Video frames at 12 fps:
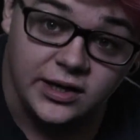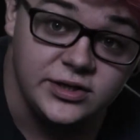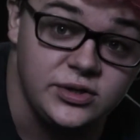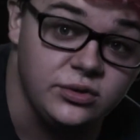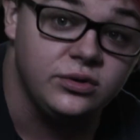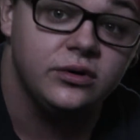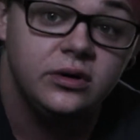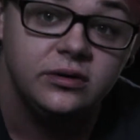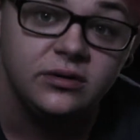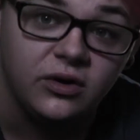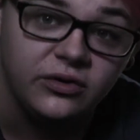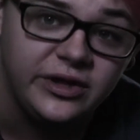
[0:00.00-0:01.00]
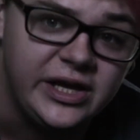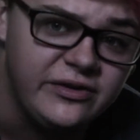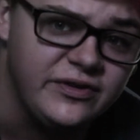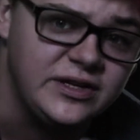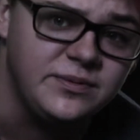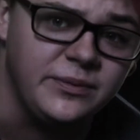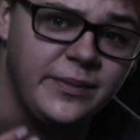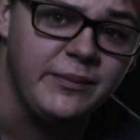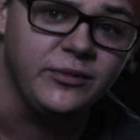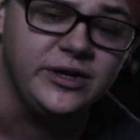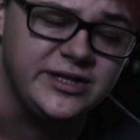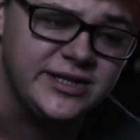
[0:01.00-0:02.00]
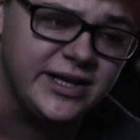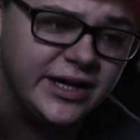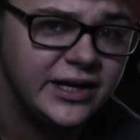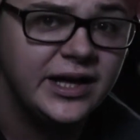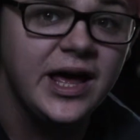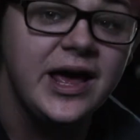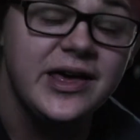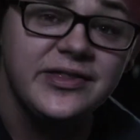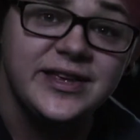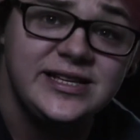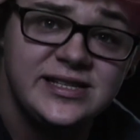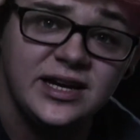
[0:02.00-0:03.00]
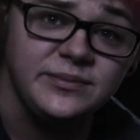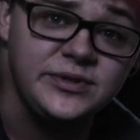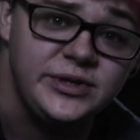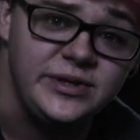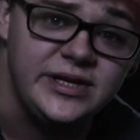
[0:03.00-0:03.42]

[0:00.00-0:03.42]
I saw on the Facebook Memories thing this time two